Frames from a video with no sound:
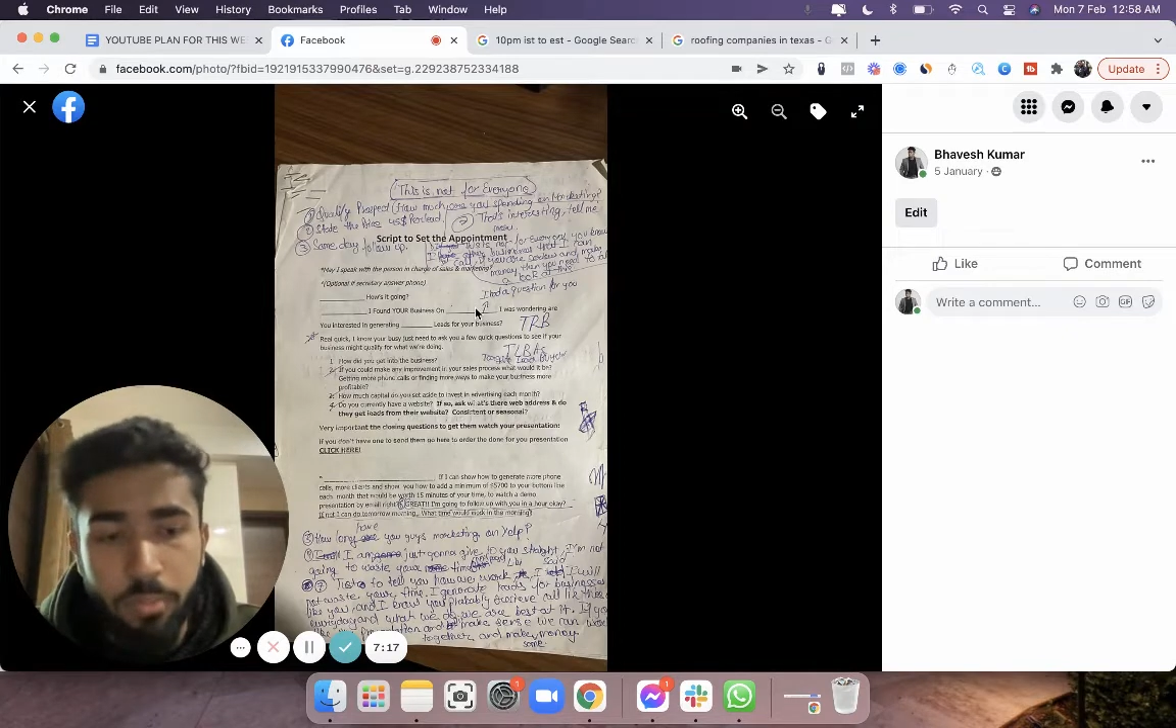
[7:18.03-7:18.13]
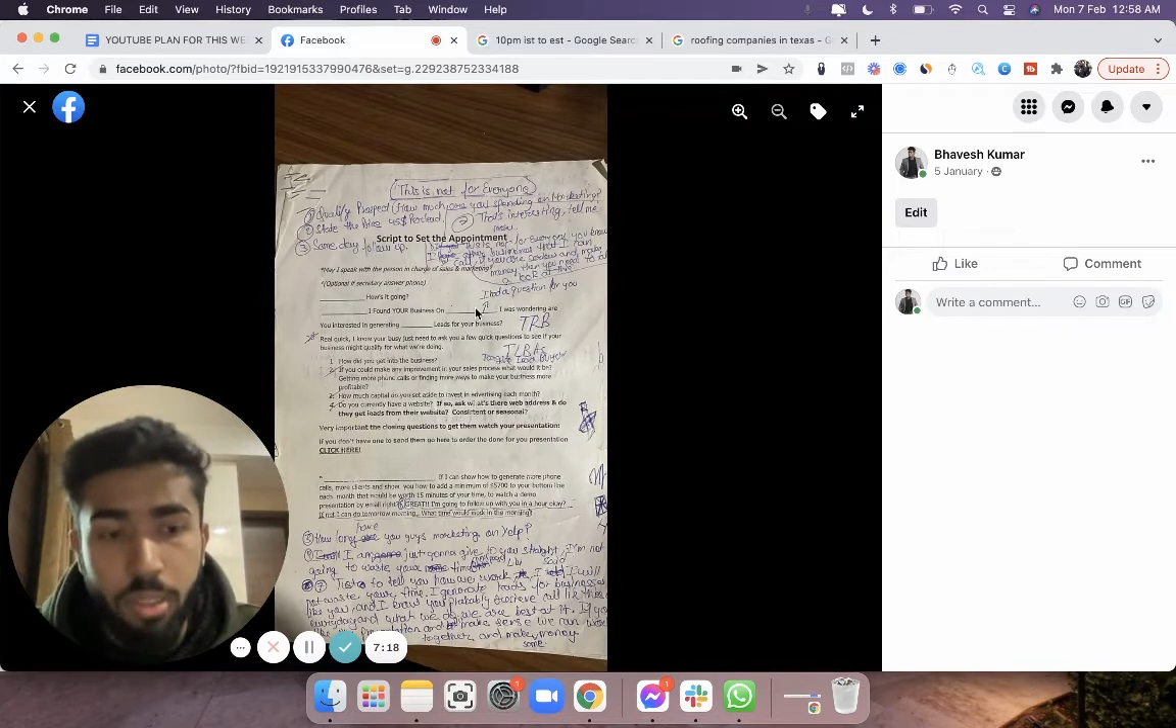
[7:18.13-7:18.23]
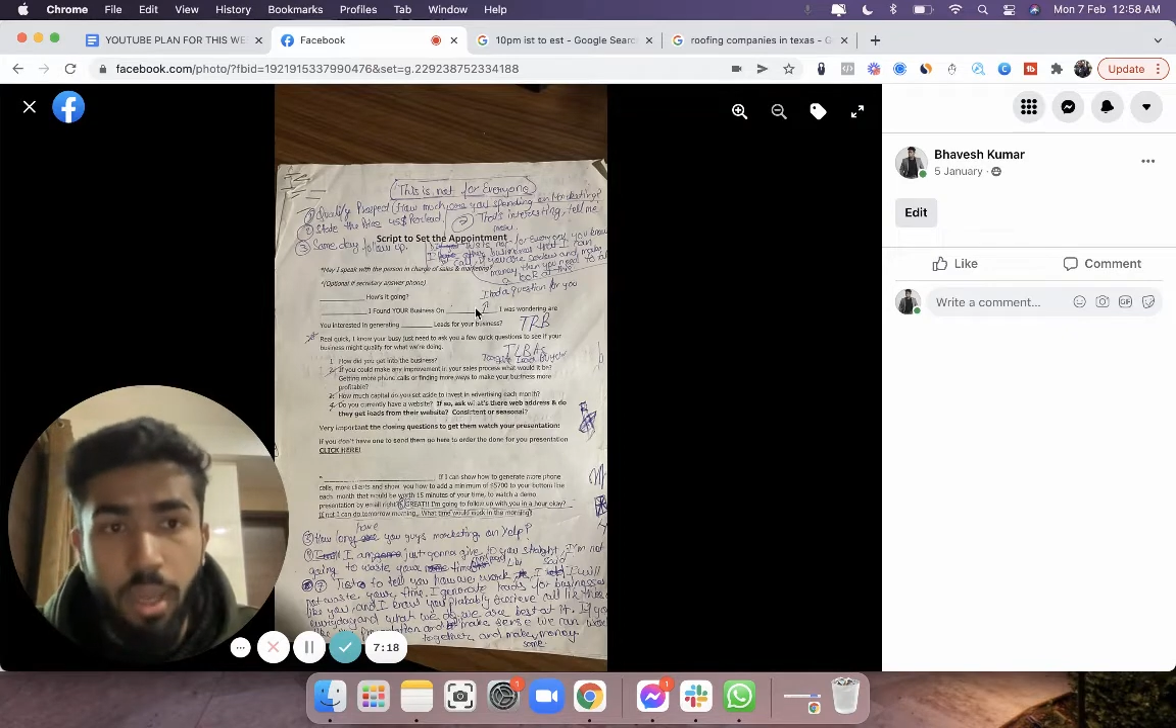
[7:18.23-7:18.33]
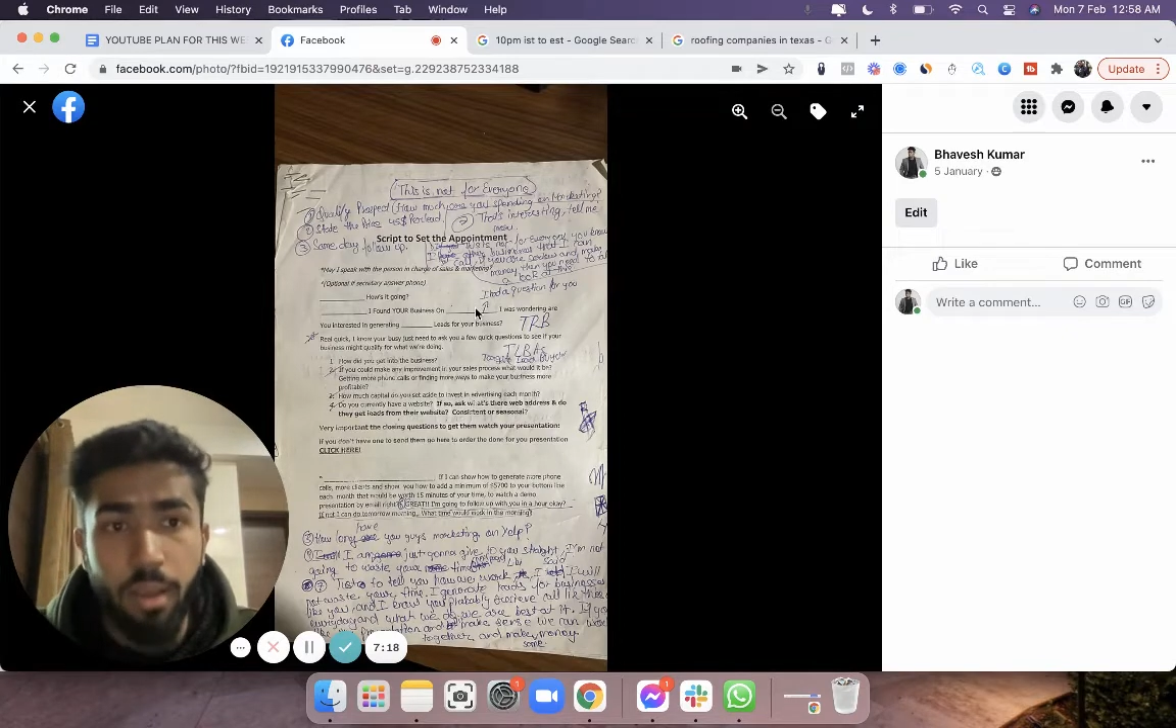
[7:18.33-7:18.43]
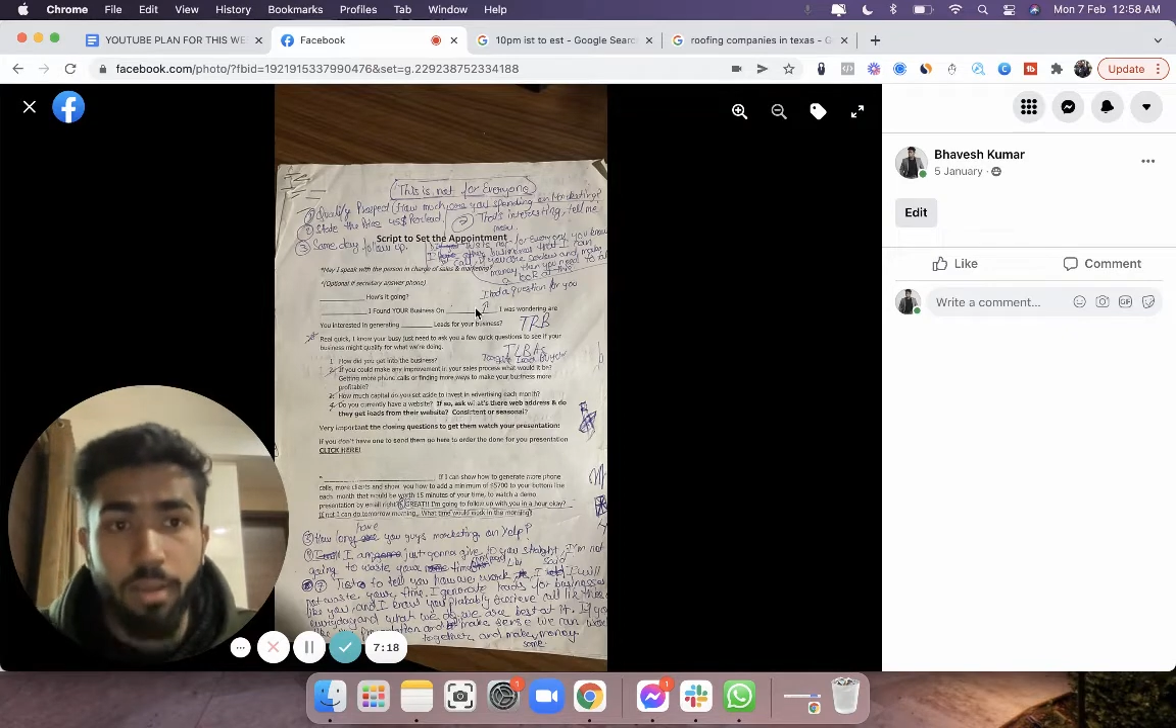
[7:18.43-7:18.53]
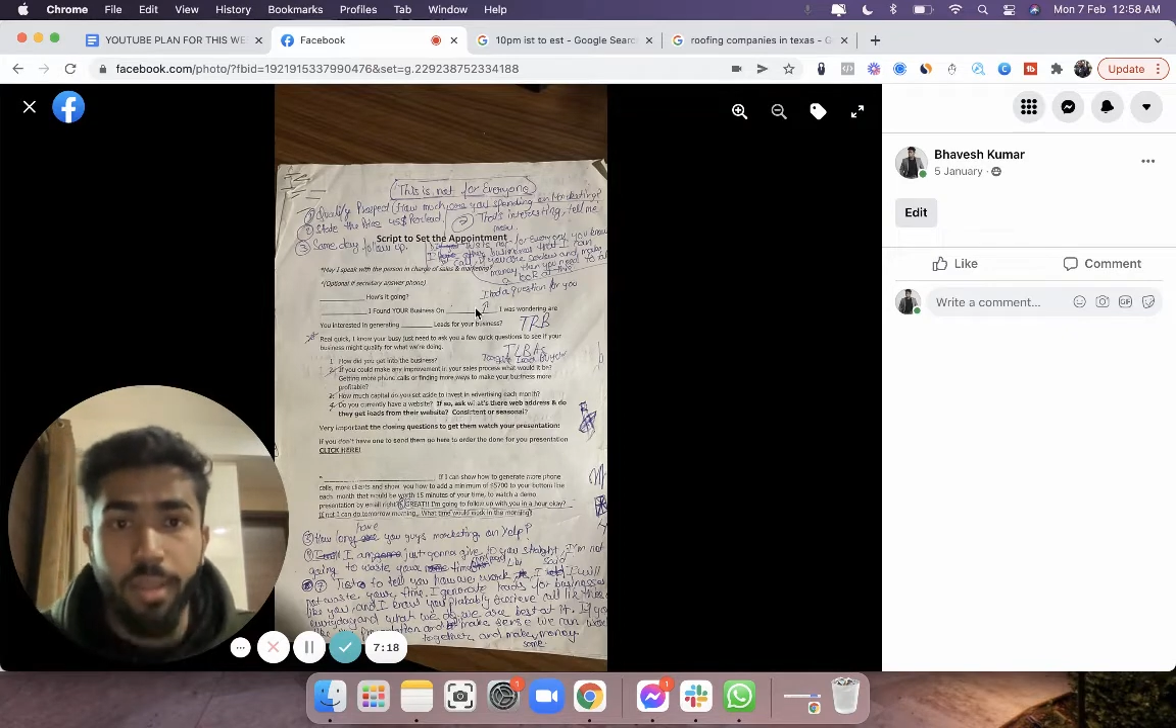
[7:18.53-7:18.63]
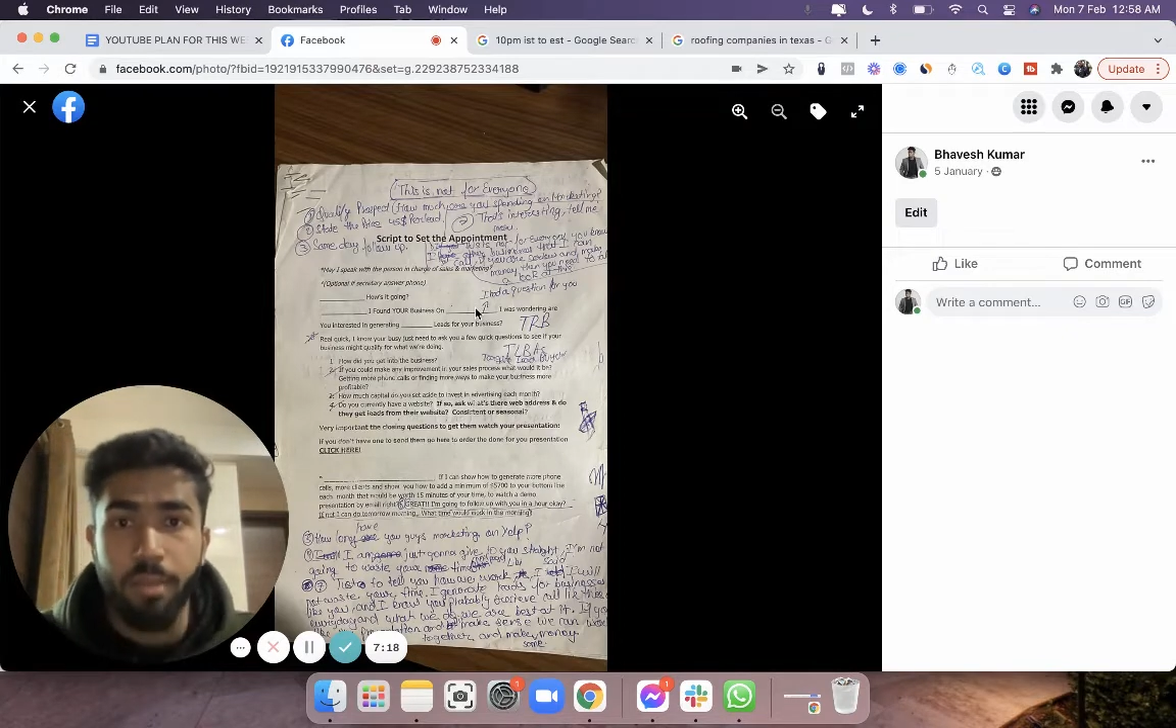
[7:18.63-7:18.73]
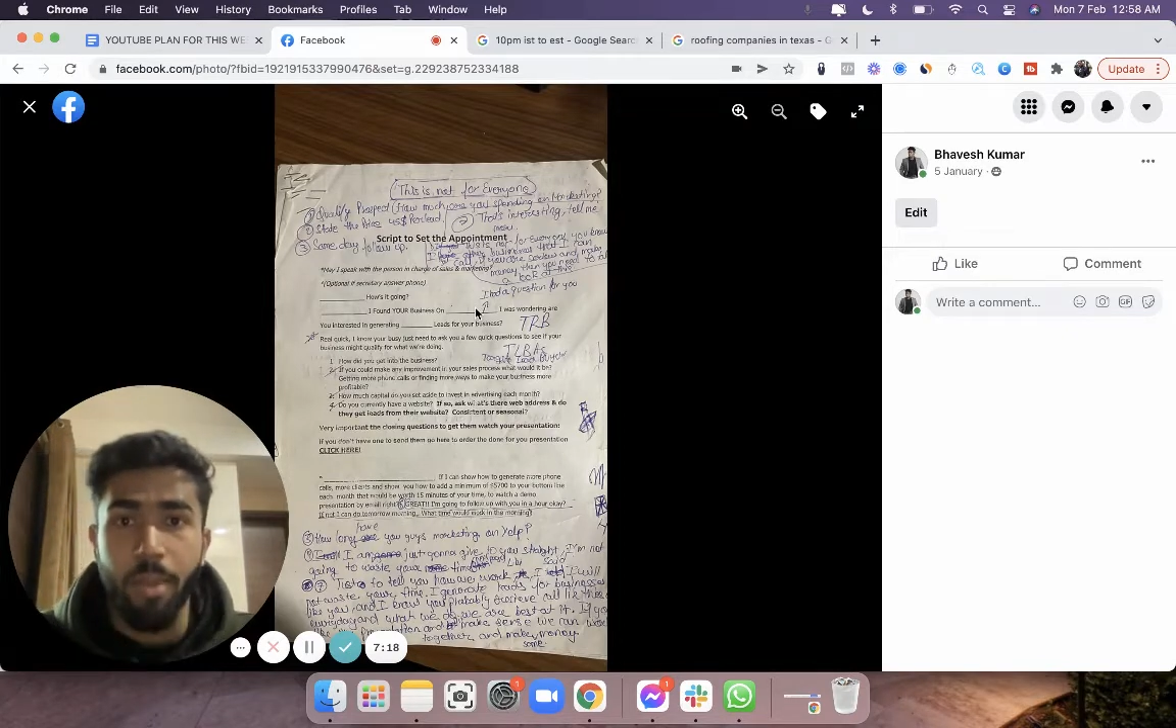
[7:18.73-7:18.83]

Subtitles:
Yeah, like